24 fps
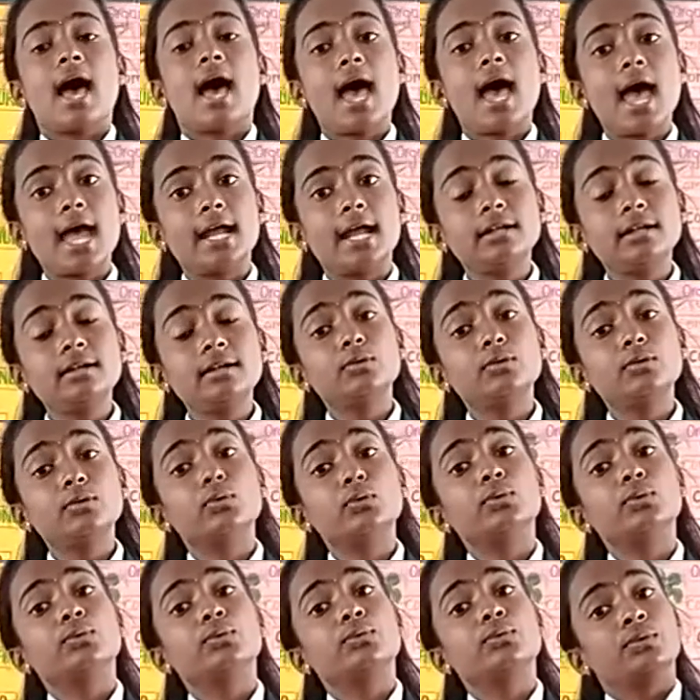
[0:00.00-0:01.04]
and
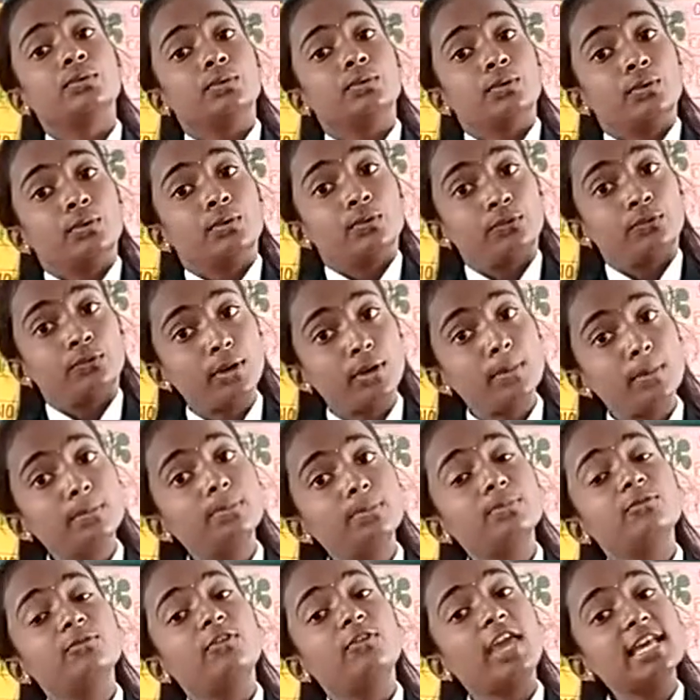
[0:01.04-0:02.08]
from
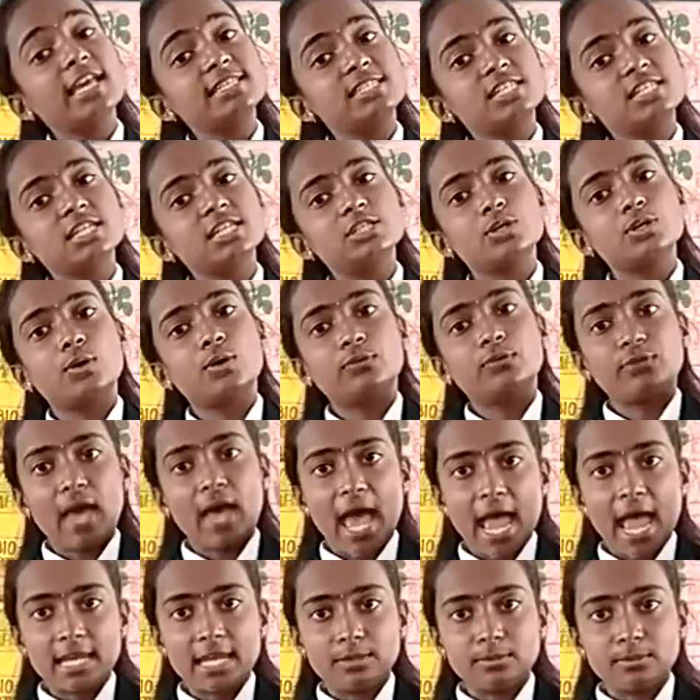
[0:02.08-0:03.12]
wastage of
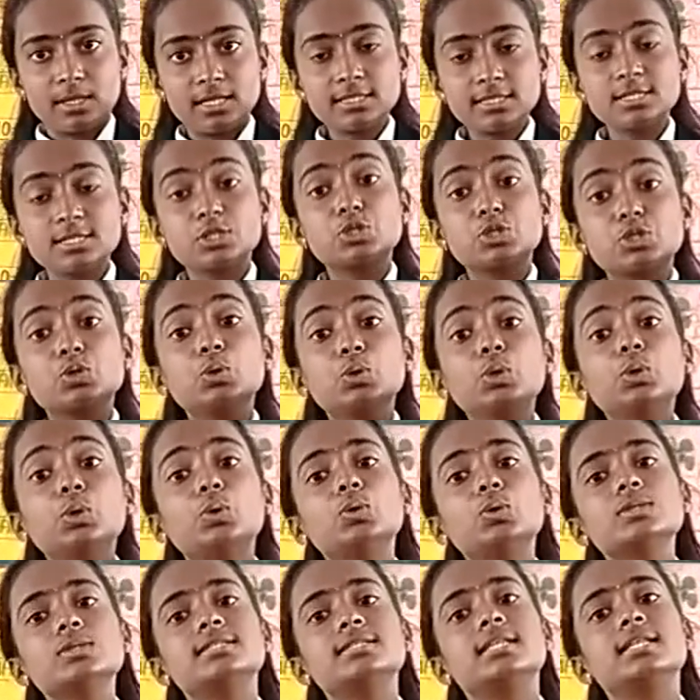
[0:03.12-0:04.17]
animals to
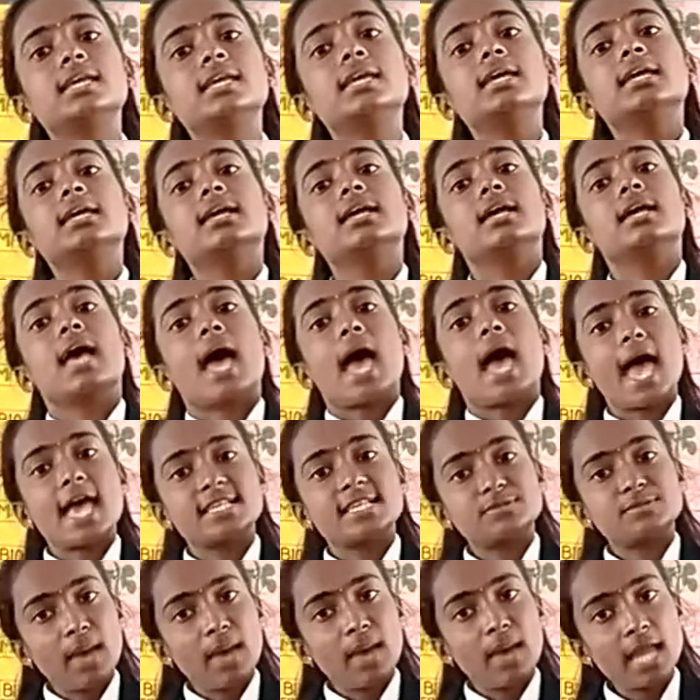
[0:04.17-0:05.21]
use the as
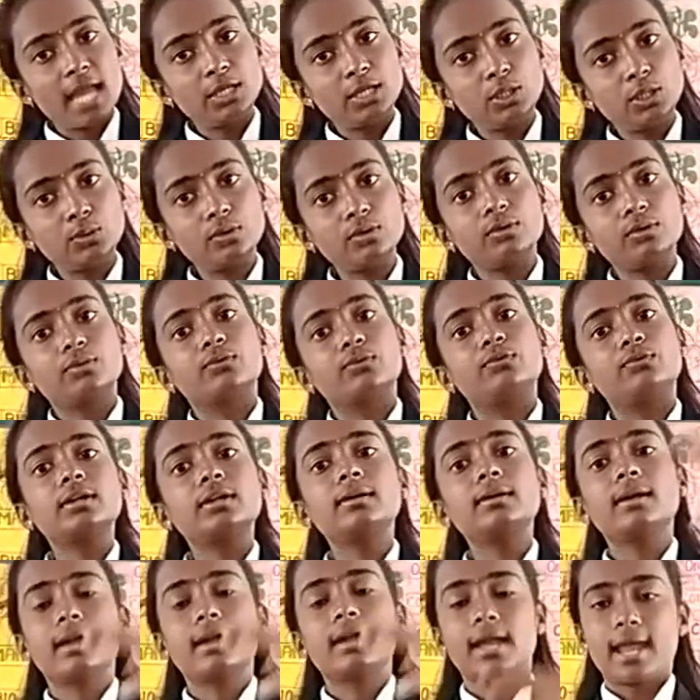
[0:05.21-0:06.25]
manure for
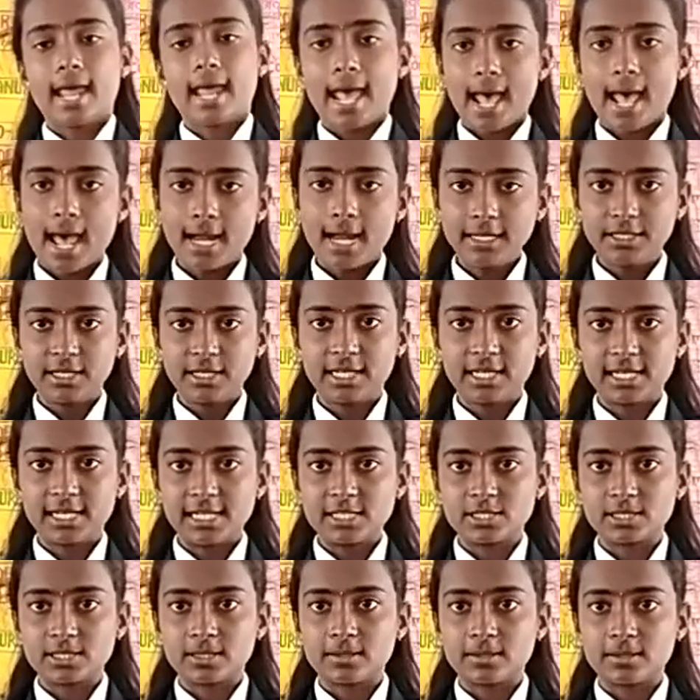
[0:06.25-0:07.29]

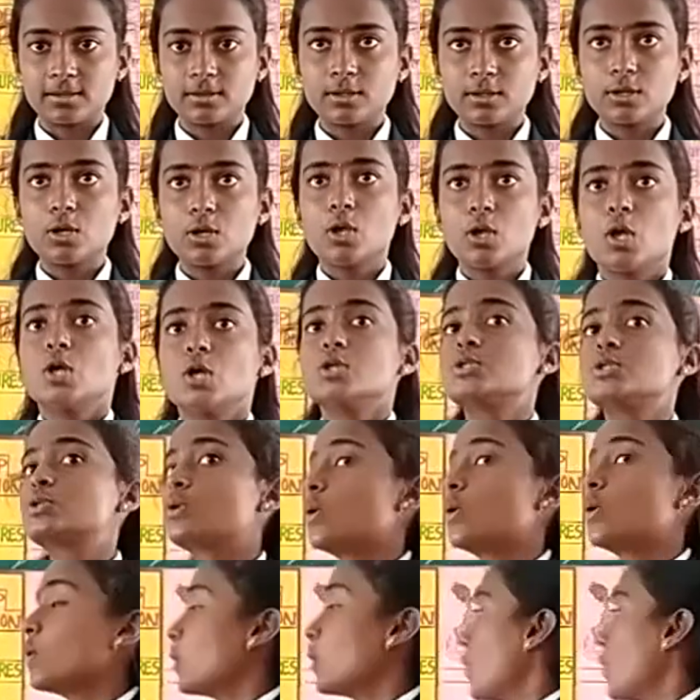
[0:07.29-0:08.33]
agriculture.
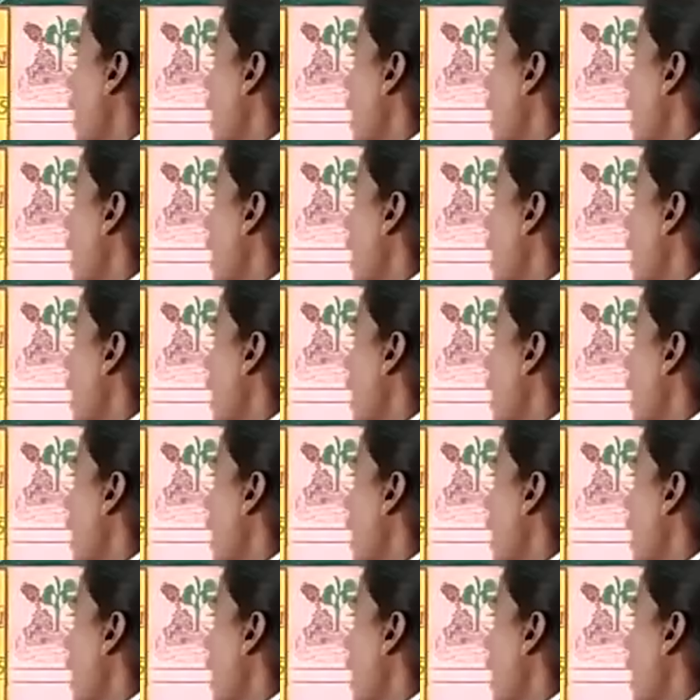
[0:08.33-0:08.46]
So